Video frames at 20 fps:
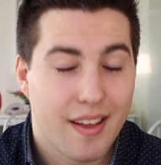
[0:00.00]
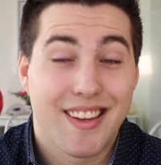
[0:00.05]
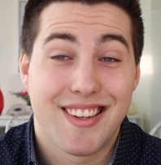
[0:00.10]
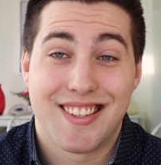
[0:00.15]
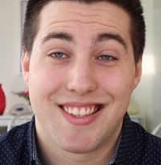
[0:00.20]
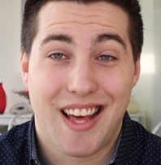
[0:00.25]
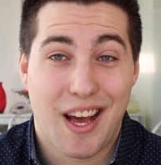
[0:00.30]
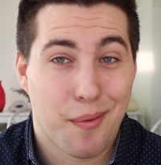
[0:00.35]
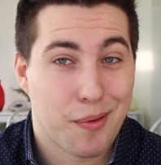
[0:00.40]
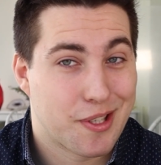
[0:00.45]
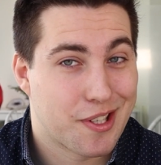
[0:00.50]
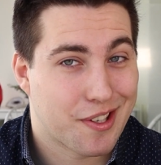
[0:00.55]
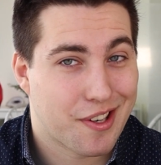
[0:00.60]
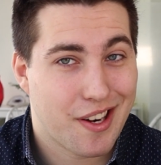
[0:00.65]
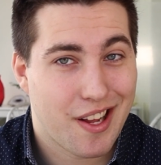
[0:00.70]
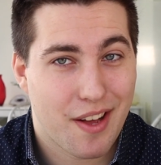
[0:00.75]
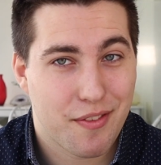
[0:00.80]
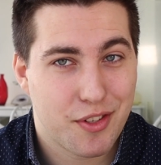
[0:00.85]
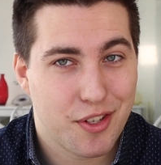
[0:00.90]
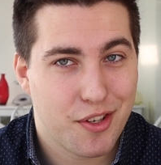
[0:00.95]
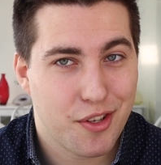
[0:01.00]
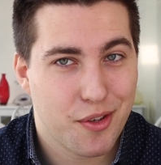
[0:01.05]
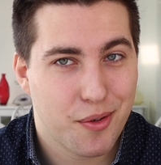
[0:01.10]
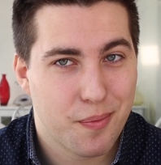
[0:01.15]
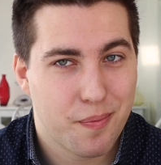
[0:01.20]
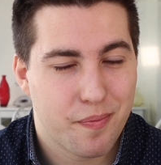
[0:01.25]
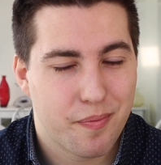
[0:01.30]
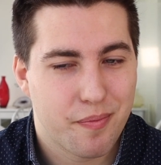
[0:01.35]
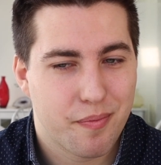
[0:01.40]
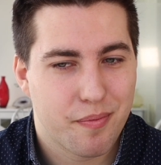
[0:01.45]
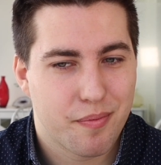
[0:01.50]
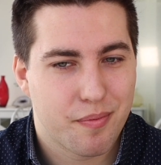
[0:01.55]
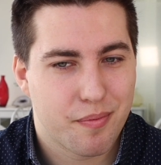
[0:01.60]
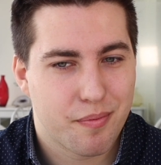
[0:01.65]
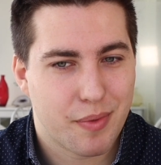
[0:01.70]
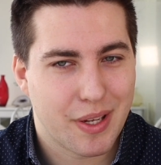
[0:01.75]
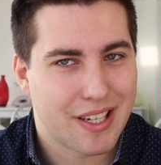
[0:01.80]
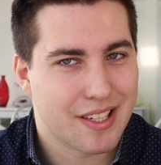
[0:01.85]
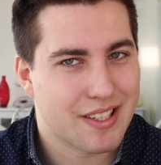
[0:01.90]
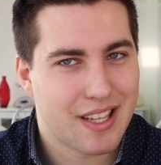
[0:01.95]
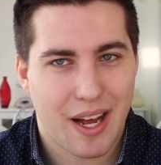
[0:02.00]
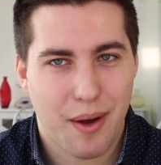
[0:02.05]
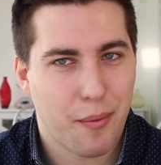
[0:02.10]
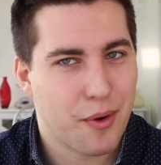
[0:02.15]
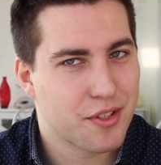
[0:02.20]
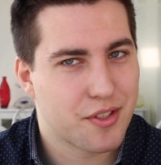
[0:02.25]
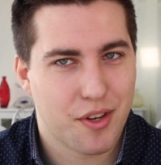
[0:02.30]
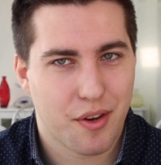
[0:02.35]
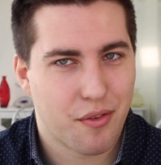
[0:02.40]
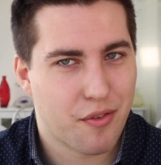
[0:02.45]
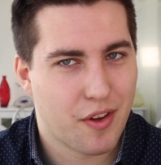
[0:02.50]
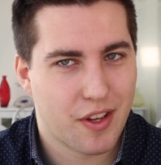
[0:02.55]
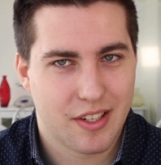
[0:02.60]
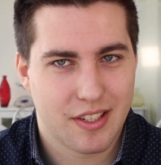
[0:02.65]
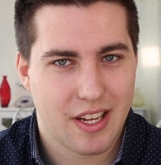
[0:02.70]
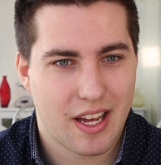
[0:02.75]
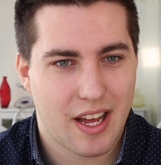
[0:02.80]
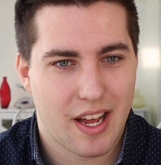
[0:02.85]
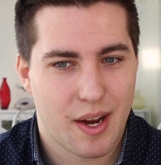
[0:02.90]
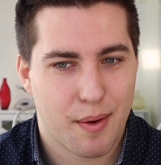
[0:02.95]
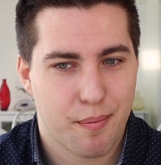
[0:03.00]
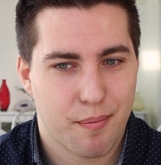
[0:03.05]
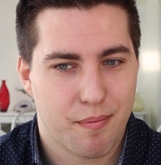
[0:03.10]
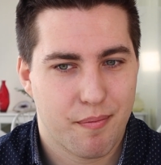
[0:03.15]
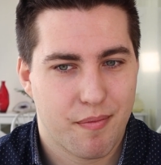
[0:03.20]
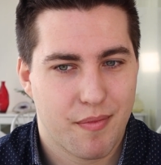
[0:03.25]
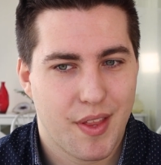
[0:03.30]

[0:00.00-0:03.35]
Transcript: Is that what you're gonna have to do? Because that wasn't a fun time.